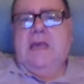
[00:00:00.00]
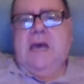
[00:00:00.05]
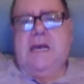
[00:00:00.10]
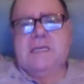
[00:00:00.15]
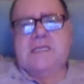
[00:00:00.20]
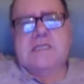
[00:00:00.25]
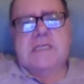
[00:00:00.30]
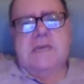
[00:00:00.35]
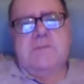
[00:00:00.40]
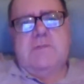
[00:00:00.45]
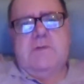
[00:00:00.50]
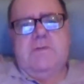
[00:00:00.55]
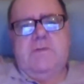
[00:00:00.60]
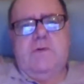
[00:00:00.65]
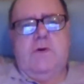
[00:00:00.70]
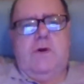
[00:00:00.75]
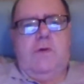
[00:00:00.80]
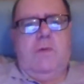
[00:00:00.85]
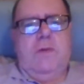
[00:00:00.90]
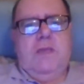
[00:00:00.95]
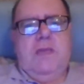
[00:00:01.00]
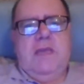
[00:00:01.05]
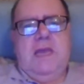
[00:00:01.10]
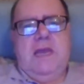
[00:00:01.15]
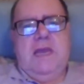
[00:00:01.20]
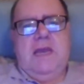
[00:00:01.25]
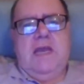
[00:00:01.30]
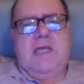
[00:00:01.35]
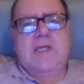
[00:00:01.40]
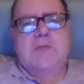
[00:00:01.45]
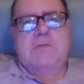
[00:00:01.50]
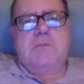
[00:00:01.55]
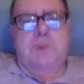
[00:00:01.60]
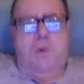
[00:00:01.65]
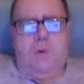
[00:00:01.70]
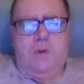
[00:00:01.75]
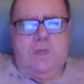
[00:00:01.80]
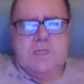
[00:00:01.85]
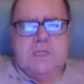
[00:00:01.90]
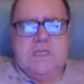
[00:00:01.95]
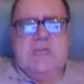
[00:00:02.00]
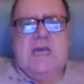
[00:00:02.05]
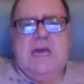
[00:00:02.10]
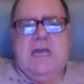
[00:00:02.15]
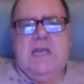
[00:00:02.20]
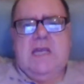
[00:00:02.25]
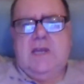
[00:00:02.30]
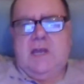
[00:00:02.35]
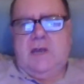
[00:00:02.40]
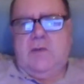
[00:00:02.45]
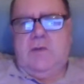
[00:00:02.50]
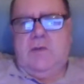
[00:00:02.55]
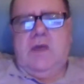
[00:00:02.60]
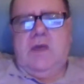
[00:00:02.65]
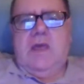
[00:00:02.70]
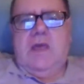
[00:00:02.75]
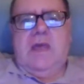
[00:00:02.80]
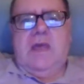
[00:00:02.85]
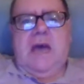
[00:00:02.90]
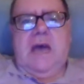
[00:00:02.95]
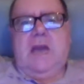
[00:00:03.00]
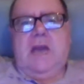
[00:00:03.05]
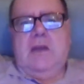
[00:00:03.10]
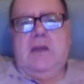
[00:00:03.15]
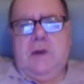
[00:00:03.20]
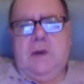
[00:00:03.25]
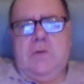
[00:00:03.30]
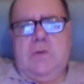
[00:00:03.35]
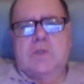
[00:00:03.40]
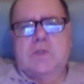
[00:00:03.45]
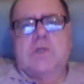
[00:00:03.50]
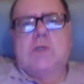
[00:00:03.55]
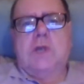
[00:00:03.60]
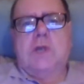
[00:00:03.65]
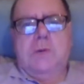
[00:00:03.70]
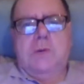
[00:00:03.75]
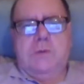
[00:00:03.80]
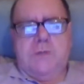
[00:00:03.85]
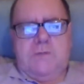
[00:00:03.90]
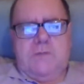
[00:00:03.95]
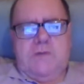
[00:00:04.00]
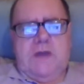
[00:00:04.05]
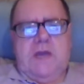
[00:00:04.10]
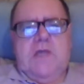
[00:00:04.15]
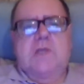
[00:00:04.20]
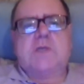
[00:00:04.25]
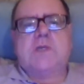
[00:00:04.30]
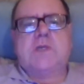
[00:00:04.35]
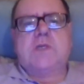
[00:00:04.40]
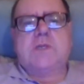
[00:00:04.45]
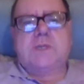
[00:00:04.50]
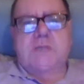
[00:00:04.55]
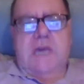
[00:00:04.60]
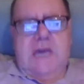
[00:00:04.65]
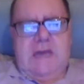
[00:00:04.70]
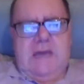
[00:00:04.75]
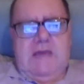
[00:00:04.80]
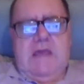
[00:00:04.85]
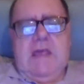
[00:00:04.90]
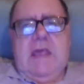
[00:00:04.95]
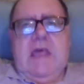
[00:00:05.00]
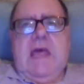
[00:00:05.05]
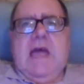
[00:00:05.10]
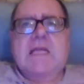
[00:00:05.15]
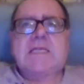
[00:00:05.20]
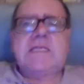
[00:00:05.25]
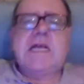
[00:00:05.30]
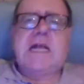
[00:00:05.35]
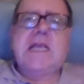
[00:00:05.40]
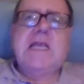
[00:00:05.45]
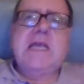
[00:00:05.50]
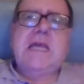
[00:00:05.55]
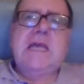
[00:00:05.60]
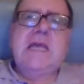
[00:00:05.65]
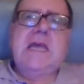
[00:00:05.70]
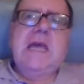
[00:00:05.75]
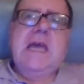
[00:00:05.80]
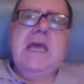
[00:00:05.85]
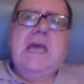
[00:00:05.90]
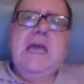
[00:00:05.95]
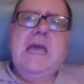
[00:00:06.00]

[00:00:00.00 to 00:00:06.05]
As I said before, when you get a nice booklet and that, and loads of extras. Yeah, I tell you,